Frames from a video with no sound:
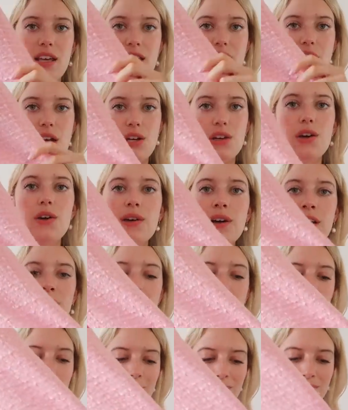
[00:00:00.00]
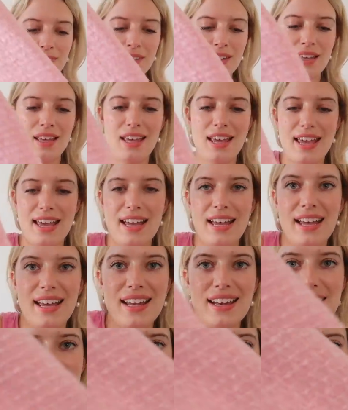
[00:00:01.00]
in New York.
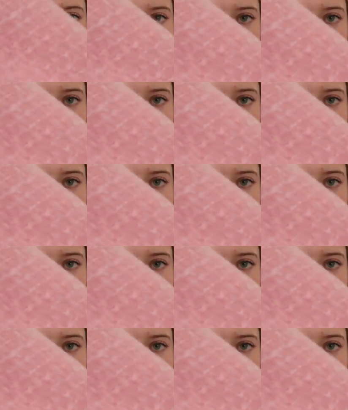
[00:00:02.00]
And